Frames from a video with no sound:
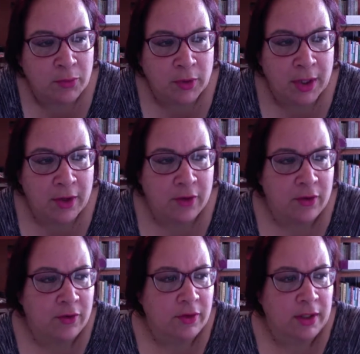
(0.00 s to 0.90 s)

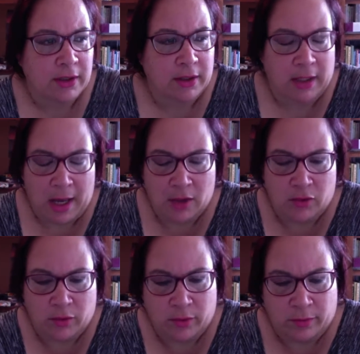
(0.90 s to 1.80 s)
prayer in the
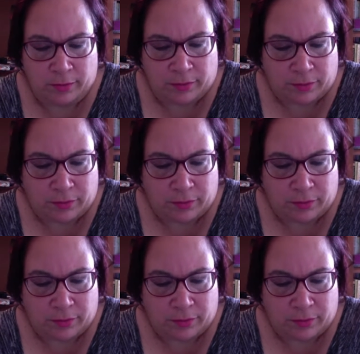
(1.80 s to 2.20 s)
classroom.